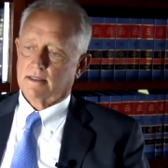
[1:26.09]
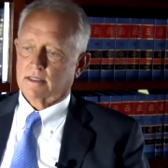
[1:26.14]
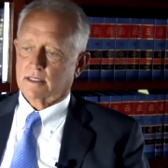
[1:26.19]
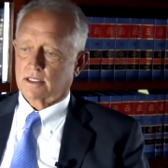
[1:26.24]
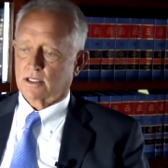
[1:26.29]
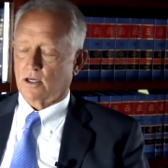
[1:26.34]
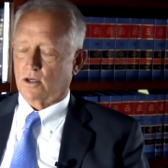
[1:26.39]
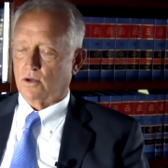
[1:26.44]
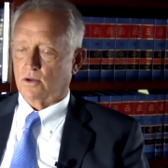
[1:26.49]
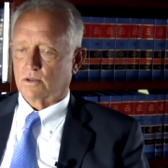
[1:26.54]

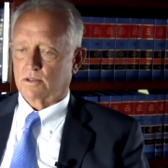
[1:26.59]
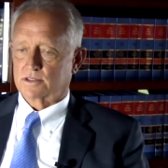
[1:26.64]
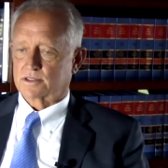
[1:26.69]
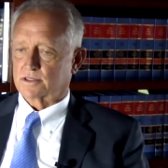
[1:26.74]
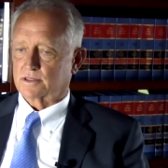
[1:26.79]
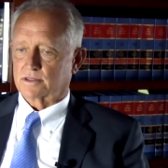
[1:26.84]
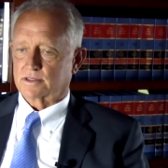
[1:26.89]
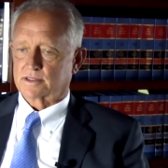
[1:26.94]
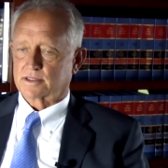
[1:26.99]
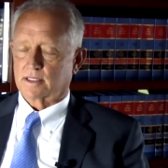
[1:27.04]
cokes
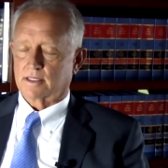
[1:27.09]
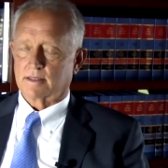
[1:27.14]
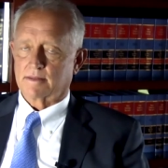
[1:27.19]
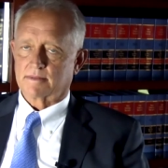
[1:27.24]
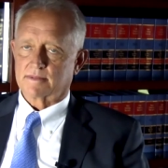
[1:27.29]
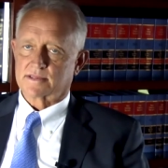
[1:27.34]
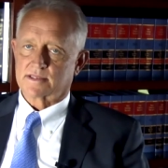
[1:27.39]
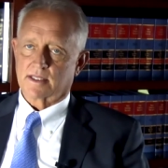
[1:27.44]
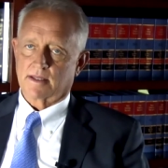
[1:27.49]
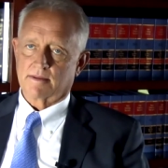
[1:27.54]
or some,
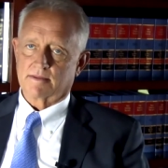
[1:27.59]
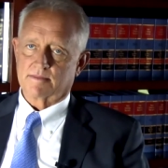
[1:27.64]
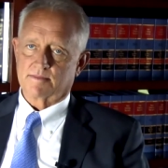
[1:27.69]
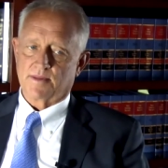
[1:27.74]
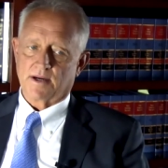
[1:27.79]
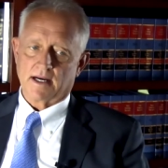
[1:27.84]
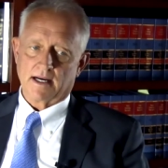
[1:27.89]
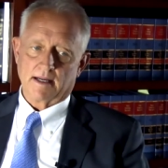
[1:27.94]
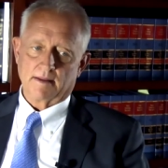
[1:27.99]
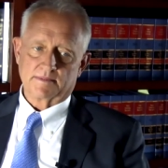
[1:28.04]
something
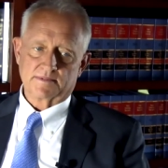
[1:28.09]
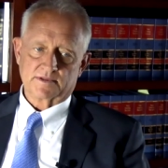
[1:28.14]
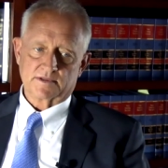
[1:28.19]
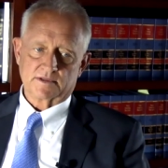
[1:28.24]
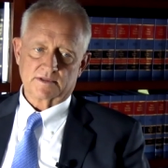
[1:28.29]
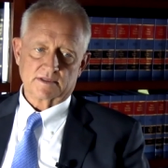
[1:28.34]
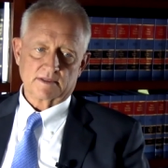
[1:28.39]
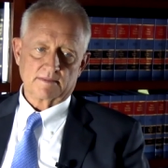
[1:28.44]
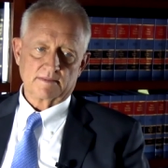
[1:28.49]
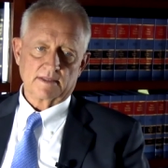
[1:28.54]
pops
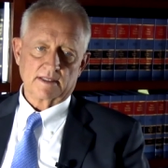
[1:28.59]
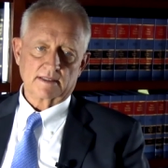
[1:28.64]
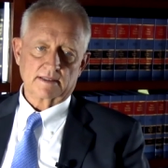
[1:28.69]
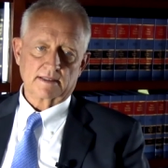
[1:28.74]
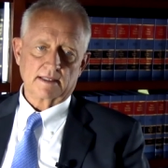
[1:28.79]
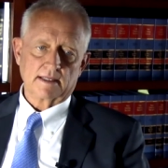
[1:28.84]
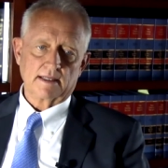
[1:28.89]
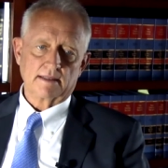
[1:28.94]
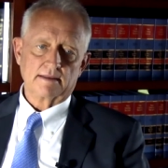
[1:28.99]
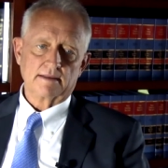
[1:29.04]
or something like
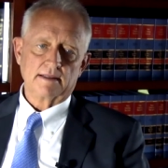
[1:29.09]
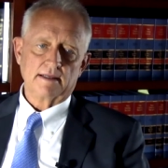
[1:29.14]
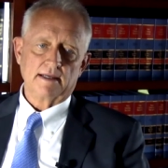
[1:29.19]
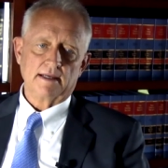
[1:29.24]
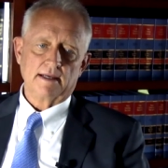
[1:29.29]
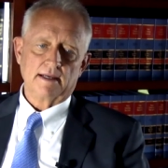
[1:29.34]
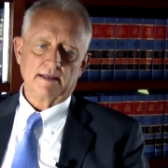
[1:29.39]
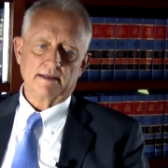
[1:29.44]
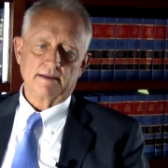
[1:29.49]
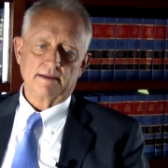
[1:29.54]
that
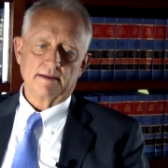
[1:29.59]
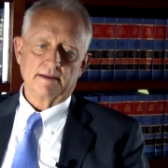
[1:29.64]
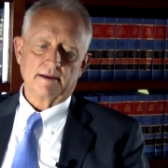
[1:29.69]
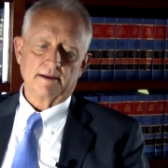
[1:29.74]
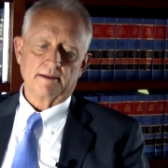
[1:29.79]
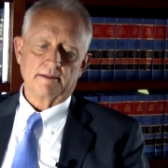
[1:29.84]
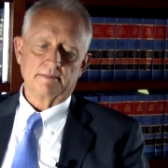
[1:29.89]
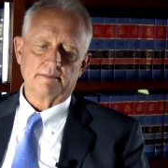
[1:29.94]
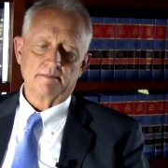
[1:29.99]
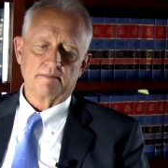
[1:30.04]
and
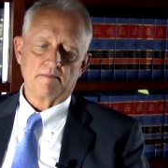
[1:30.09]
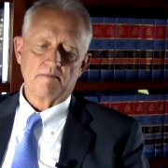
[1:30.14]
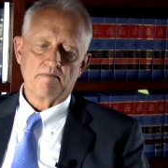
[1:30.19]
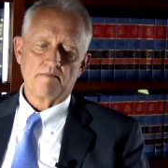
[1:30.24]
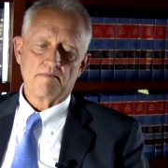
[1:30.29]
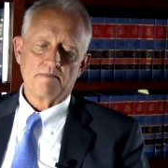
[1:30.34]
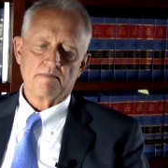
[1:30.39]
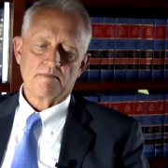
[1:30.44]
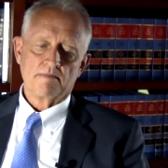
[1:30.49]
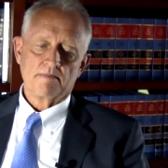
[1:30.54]
um,
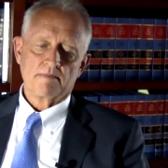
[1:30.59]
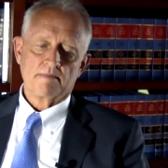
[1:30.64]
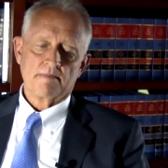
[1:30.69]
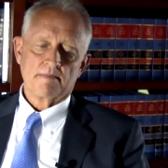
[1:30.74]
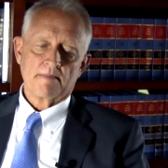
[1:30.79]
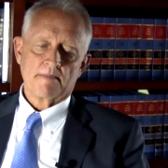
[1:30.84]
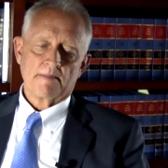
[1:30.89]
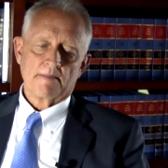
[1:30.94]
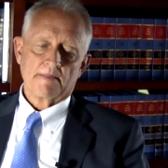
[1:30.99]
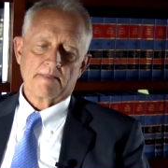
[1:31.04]

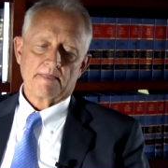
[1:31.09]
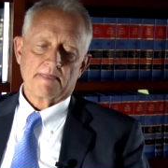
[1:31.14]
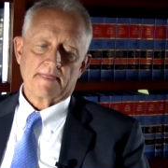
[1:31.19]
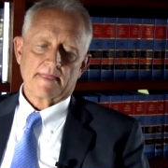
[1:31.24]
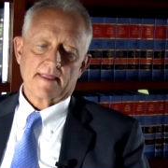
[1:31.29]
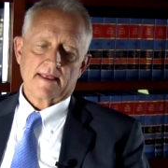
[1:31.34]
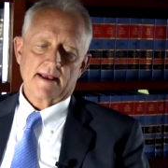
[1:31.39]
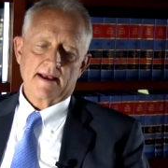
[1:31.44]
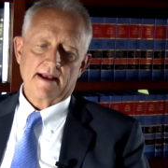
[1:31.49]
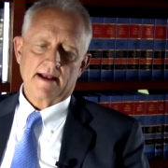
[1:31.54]

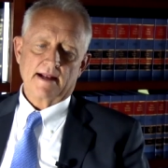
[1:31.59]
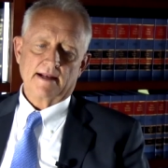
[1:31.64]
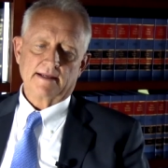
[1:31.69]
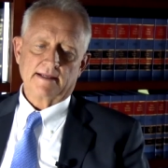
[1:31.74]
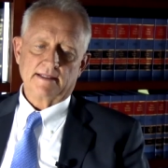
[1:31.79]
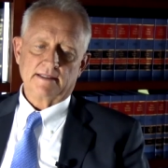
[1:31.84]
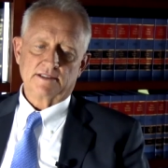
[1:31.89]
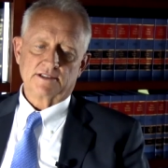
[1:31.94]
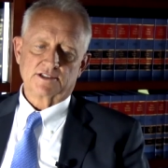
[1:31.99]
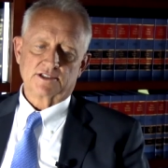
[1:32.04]
and
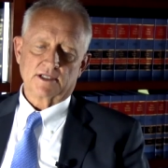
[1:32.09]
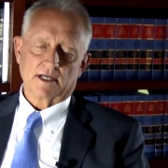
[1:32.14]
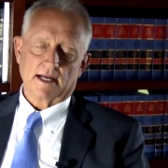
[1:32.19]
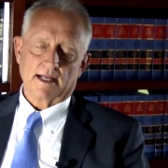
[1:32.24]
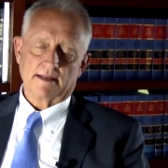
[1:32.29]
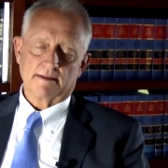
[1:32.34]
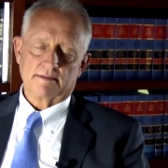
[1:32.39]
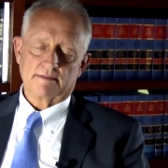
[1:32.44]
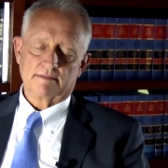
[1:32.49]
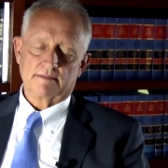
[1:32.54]
he
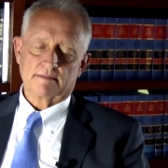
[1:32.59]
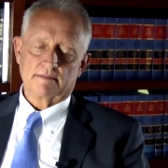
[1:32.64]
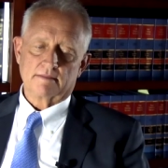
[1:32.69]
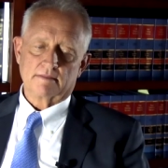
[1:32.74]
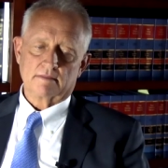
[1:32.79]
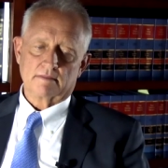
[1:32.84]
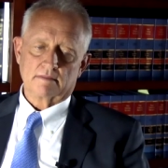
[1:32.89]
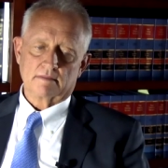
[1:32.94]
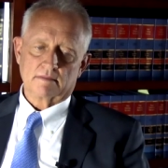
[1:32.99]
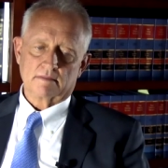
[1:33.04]
shot
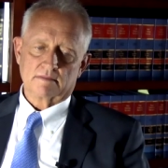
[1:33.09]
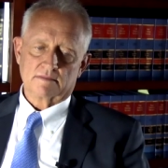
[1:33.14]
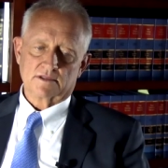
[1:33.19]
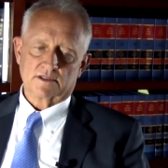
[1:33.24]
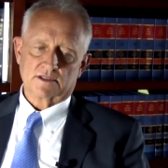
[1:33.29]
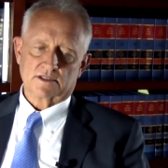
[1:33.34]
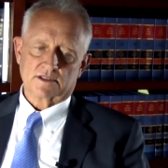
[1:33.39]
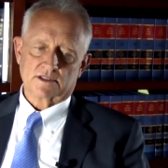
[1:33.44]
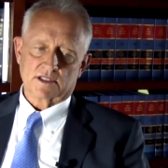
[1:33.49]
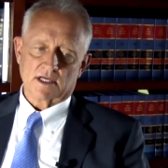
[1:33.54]

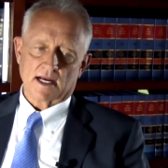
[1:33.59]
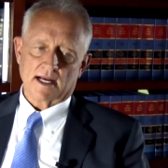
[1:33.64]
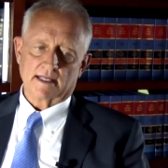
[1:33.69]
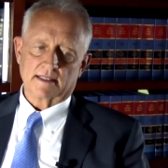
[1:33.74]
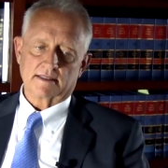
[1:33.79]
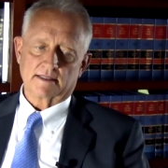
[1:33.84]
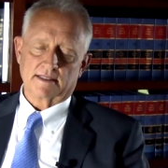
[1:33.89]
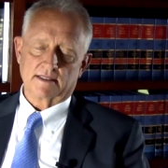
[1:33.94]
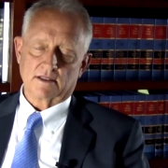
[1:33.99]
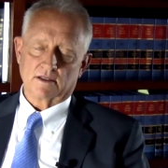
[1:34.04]
shot
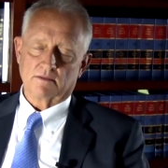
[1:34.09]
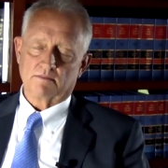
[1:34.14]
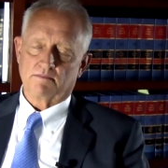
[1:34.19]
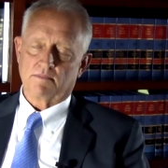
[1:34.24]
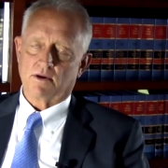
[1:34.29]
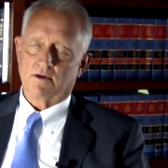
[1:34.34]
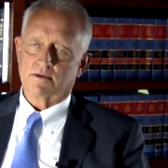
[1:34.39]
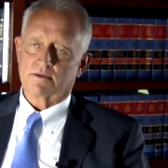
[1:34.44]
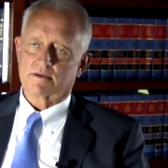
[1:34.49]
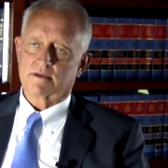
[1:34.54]
and killed
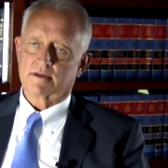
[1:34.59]
both